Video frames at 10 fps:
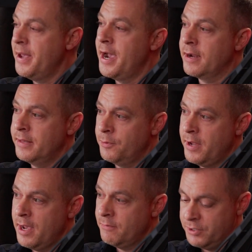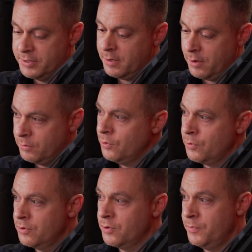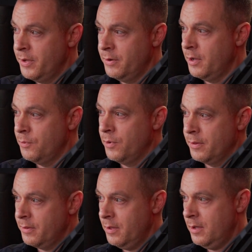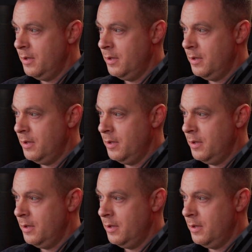impact that we have just on our local community with,